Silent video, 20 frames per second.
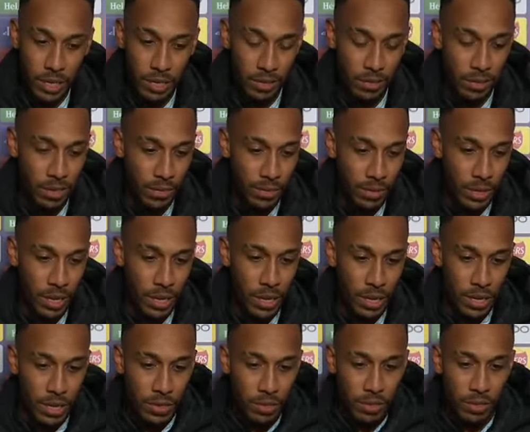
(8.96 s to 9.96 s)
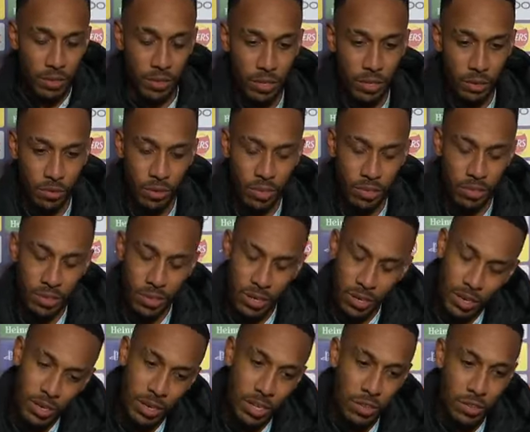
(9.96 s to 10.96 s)
Yes, definitely, yes. It was
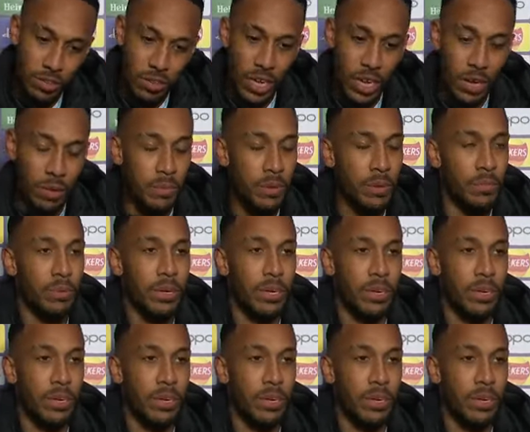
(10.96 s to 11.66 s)
not an easy game